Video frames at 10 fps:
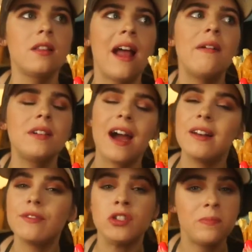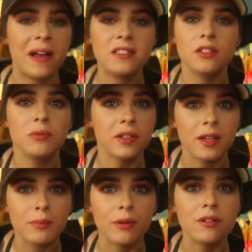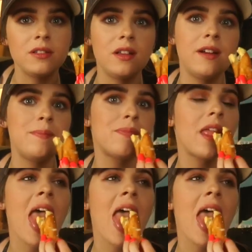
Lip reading: that kind of respect is really important to them.